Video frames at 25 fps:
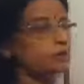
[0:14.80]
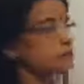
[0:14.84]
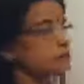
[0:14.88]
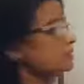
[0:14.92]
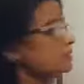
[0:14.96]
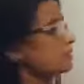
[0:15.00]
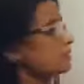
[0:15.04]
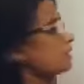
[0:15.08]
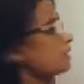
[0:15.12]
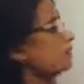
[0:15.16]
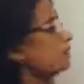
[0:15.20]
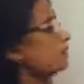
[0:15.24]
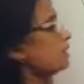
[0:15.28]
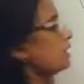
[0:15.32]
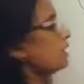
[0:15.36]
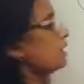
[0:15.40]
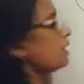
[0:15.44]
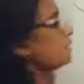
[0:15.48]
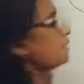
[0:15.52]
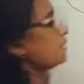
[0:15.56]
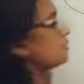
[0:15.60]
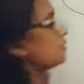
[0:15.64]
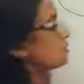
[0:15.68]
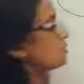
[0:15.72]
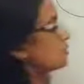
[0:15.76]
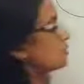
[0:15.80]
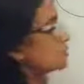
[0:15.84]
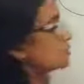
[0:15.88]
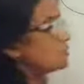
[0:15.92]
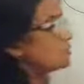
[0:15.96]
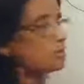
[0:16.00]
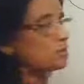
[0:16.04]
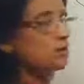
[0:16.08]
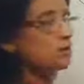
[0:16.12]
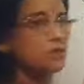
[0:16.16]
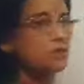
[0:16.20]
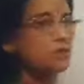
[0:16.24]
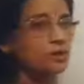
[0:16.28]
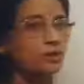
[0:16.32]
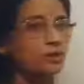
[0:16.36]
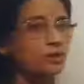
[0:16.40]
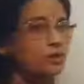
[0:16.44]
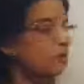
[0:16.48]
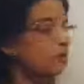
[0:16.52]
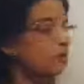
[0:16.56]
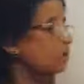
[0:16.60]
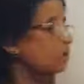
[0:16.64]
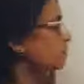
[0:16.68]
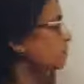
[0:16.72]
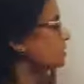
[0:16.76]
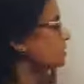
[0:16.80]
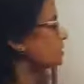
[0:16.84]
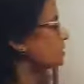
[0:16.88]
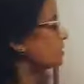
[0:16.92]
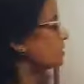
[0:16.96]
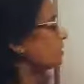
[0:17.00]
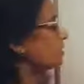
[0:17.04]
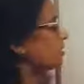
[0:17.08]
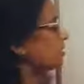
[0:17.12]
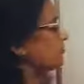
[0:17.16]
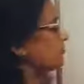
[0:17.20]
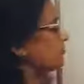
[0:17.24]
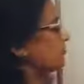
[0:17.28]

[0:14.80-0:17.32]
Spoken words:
curve and this also closed curve.